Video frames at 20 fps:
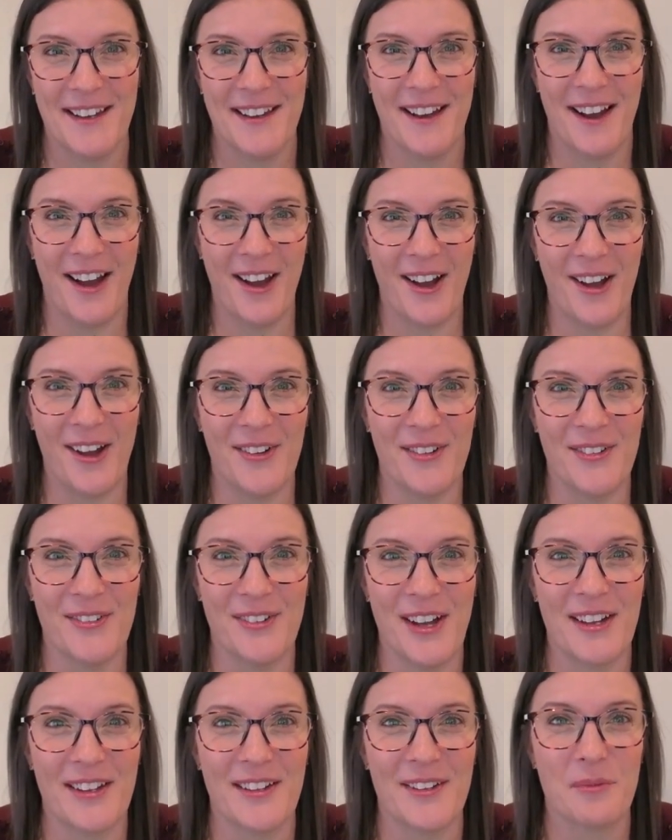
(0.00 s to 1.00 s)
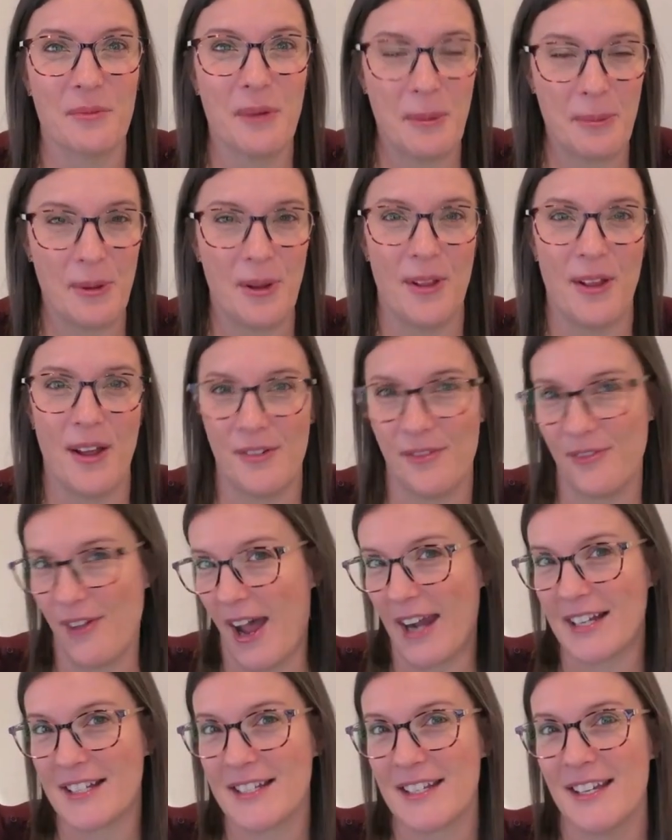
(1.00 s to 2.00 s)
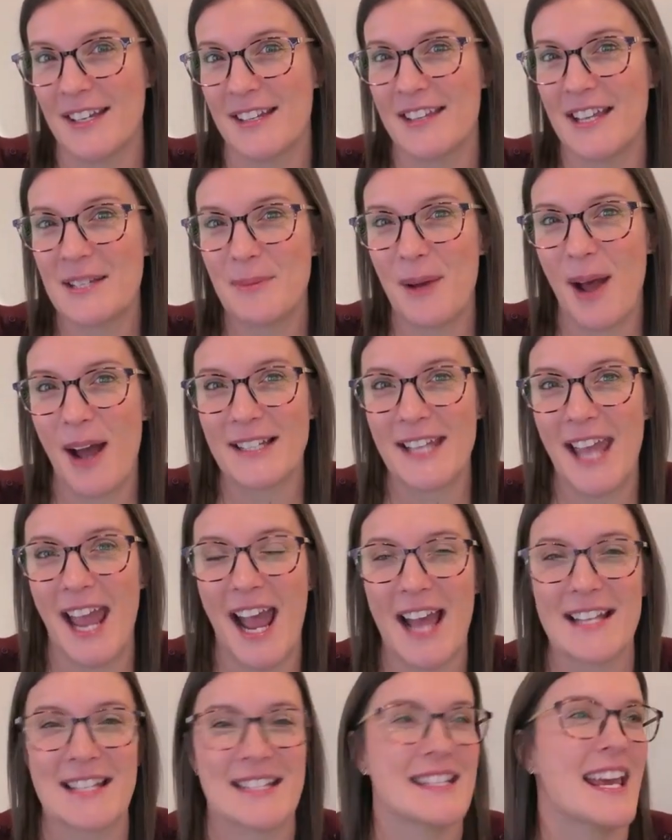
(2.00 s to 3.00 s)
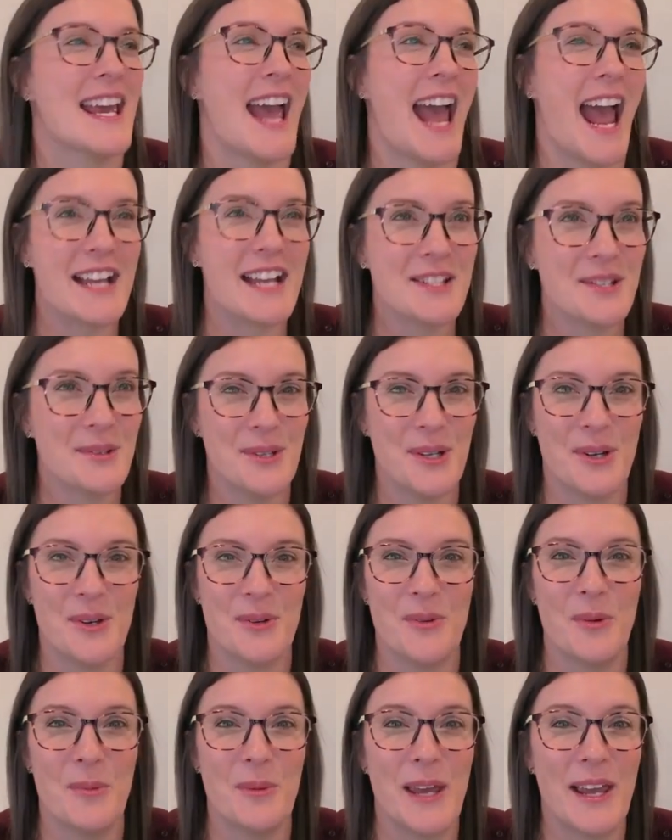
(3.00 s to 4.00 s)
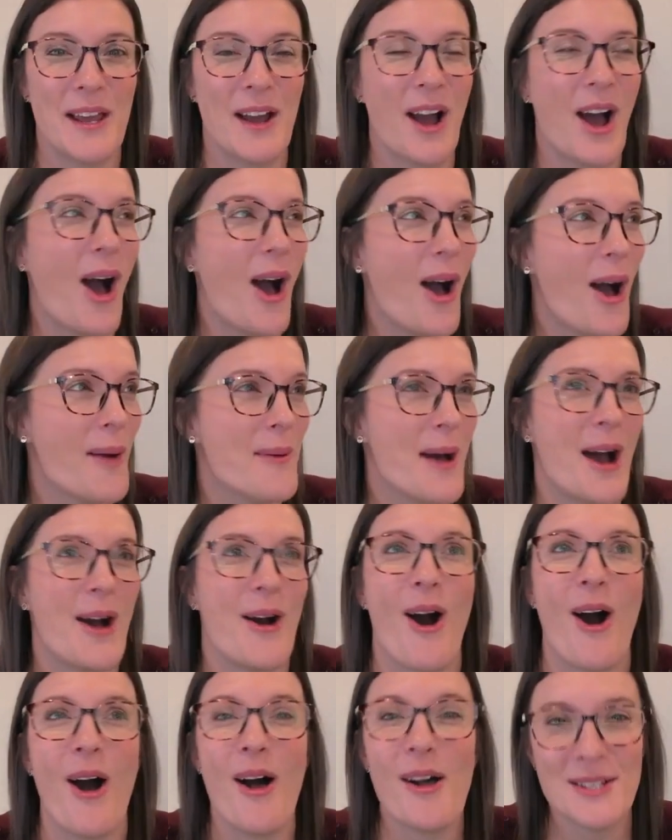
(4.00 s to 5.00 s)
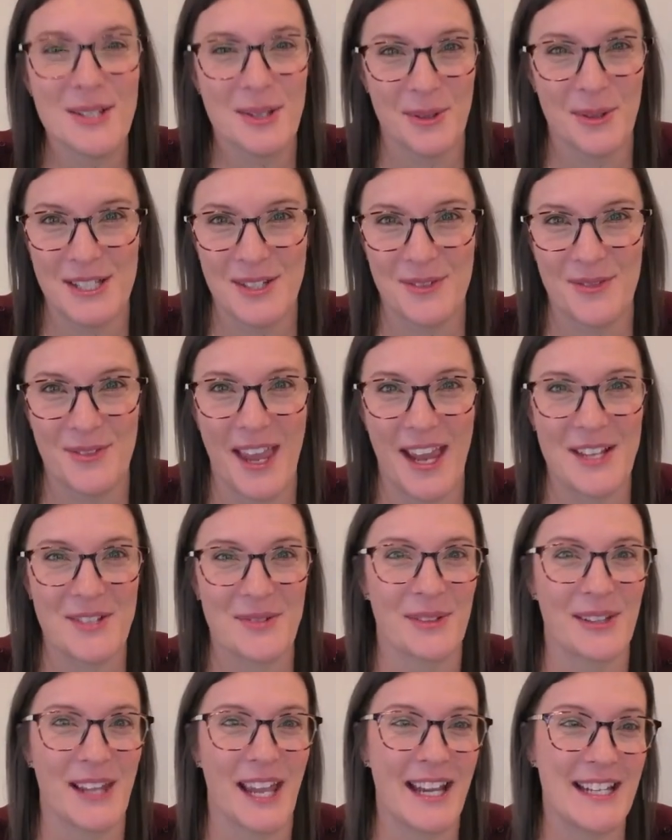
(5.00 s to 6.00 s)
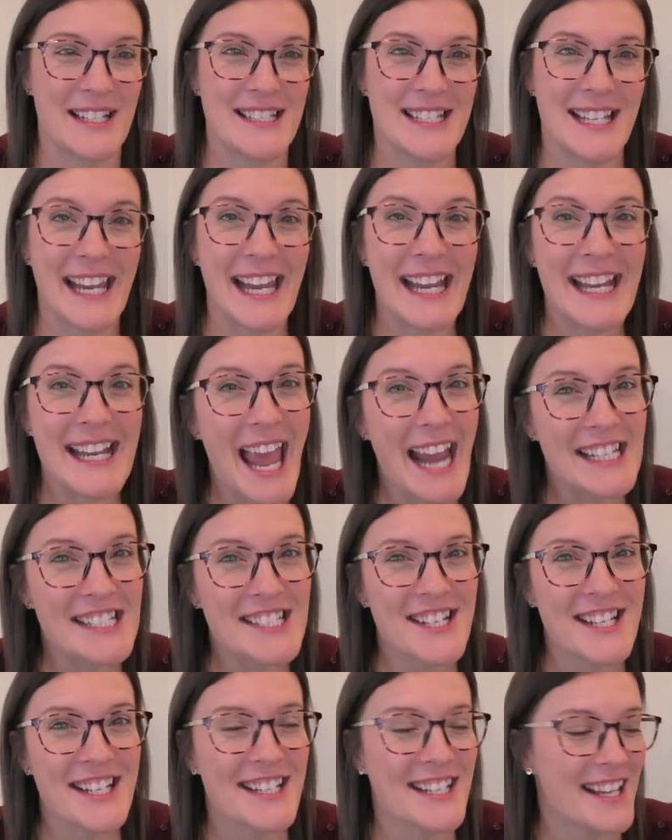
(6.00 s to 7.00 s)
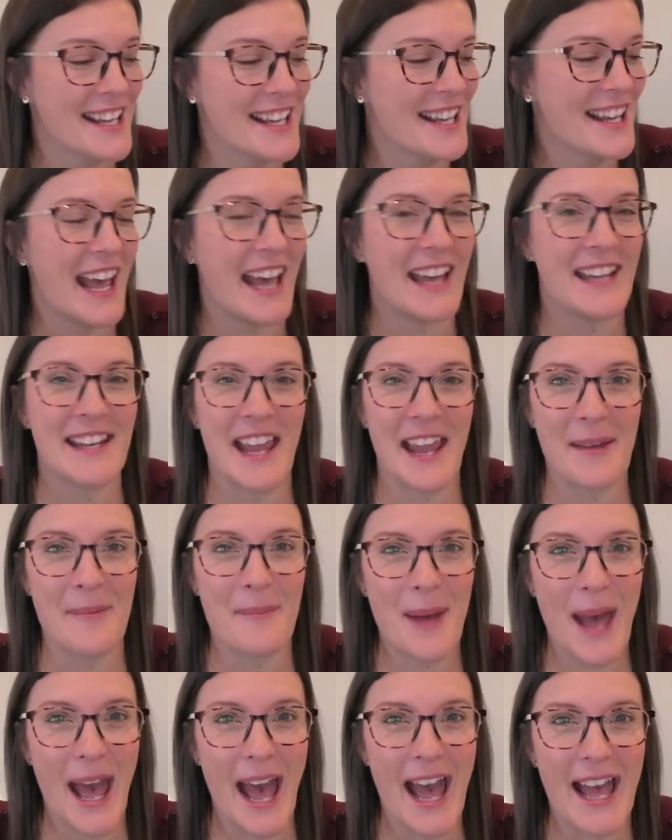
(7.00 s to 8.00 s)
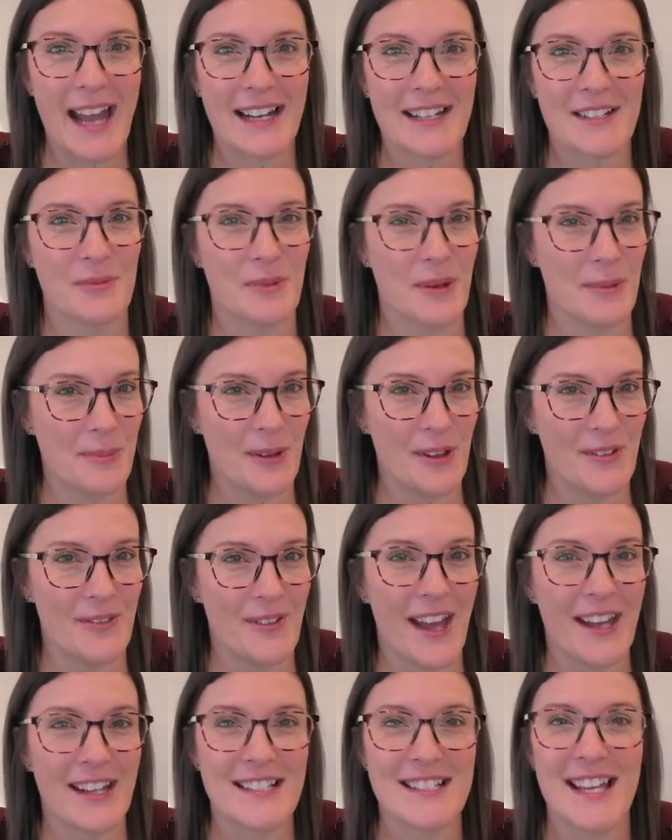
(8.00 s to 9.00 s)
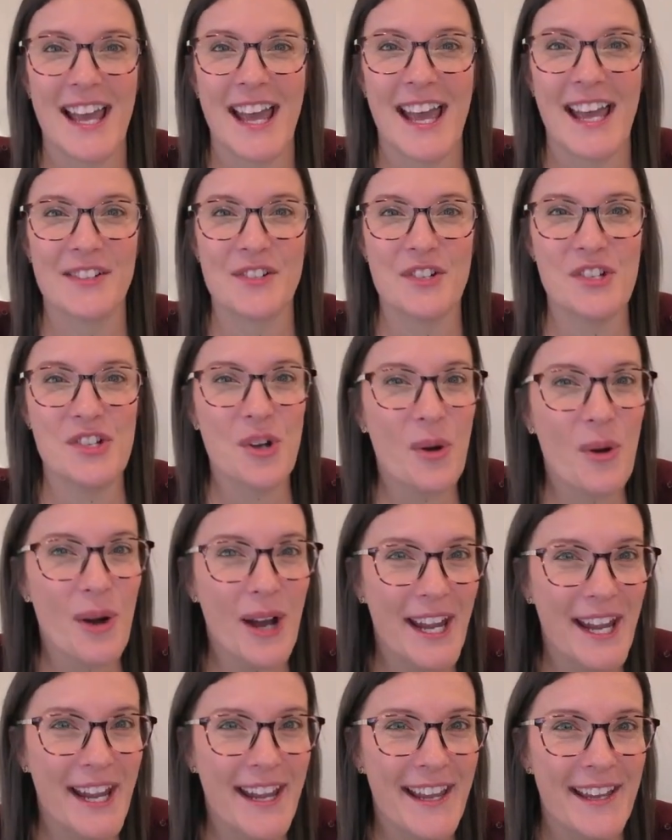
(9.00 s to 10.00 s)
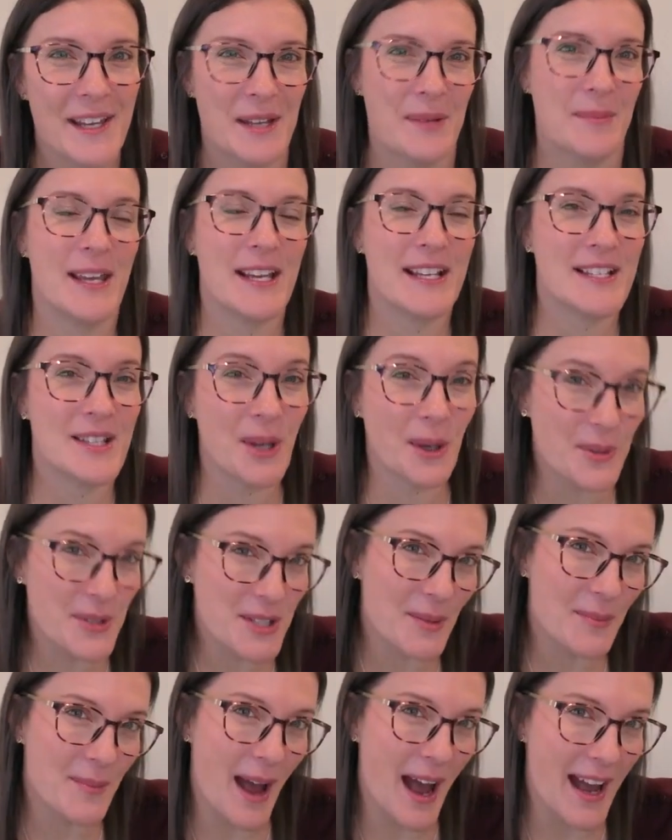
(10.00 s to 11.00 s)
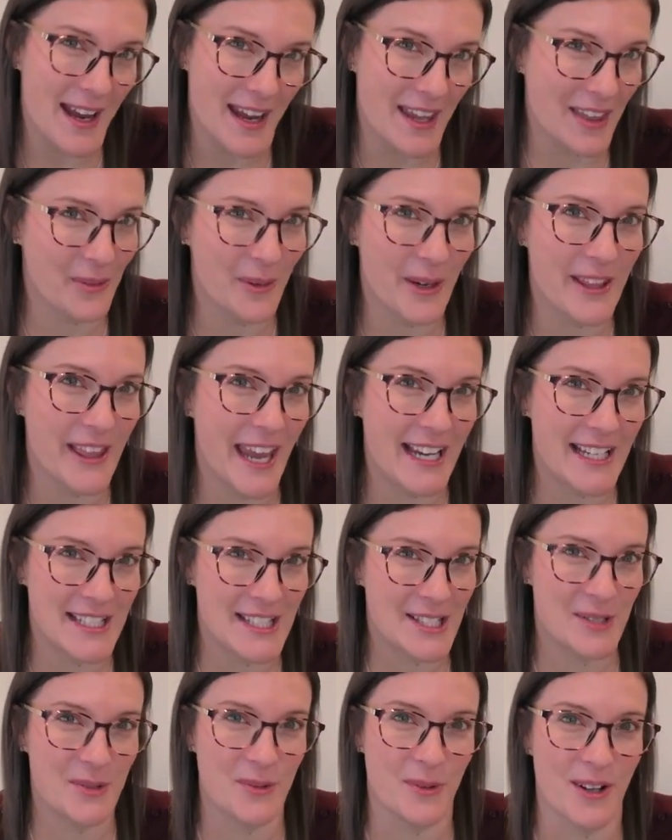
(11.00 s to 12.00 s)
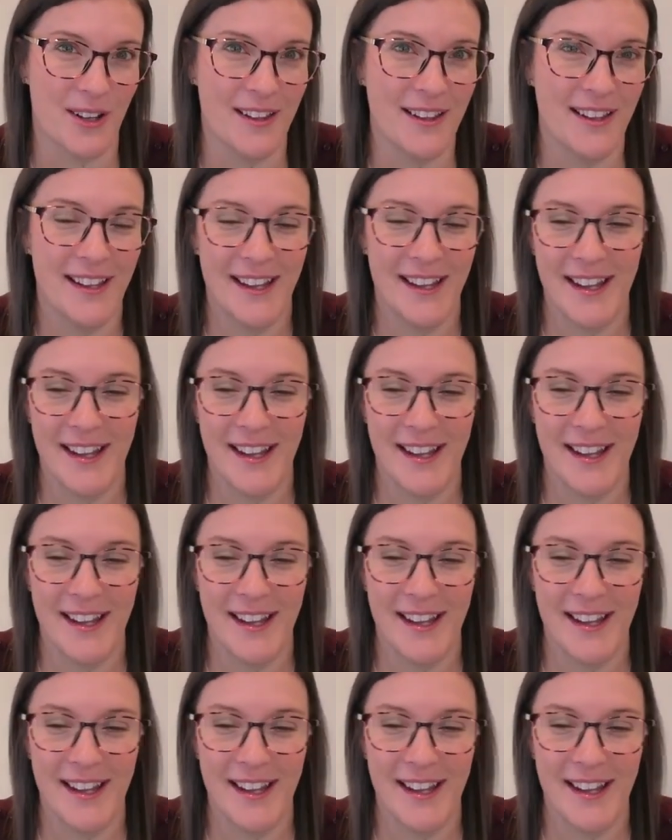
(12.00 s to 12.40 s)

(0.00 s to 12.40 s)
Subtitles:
of ripple effect. This podcast, as you know, will be about all sorts of things related to connection and impact, ripple effect, and joy, because those are my 3-legged stool.